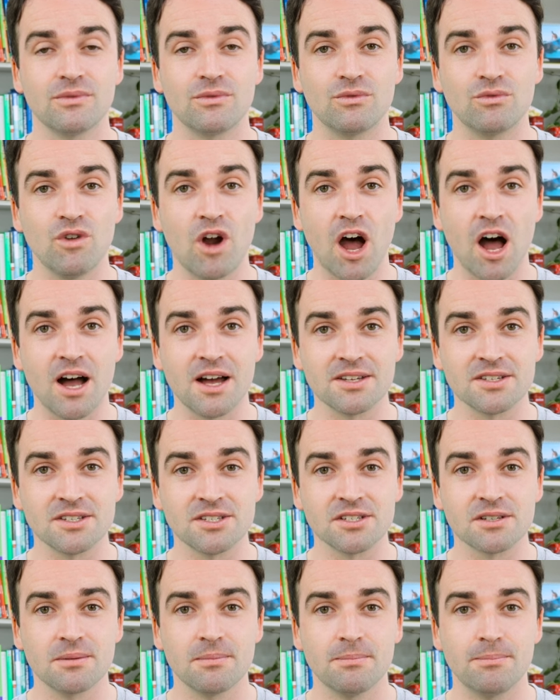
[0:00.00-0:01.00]

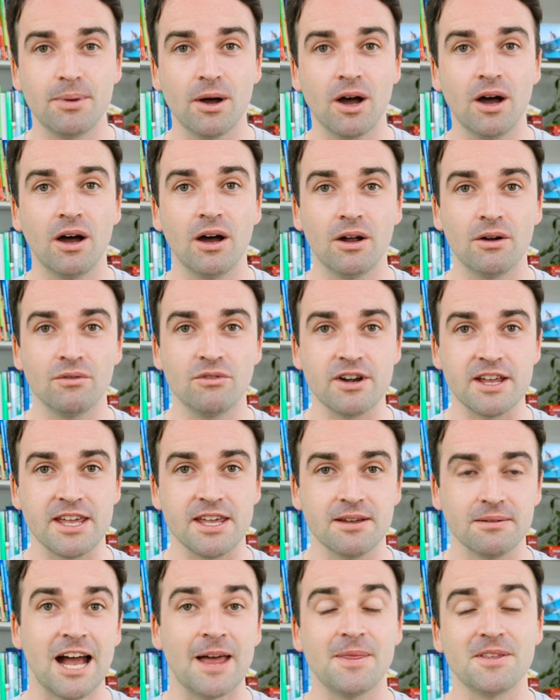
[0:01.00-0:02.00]

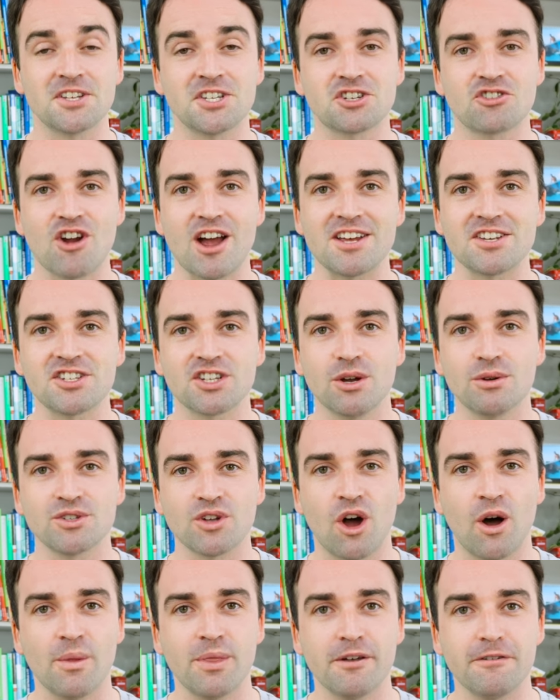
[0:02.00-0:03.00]
Raspberry. And the stress goes
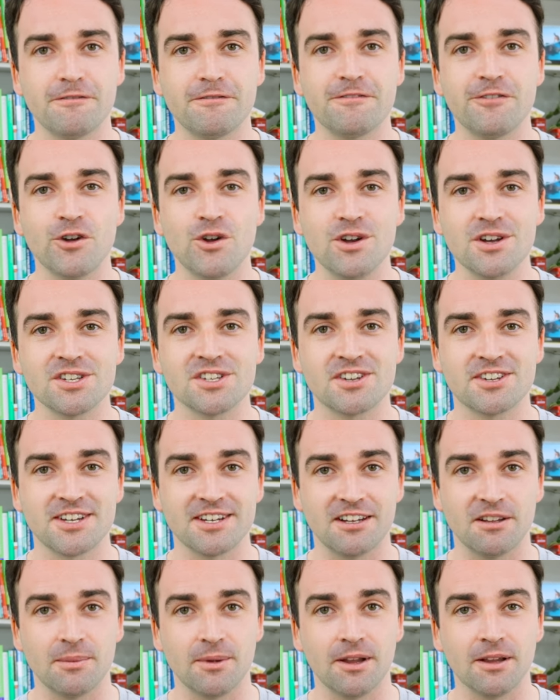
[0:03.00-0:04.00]
on the first
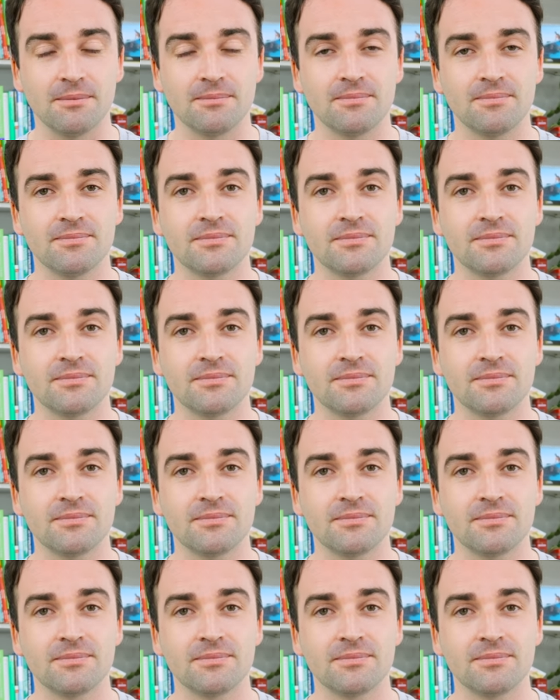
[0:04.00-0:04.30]
syllable.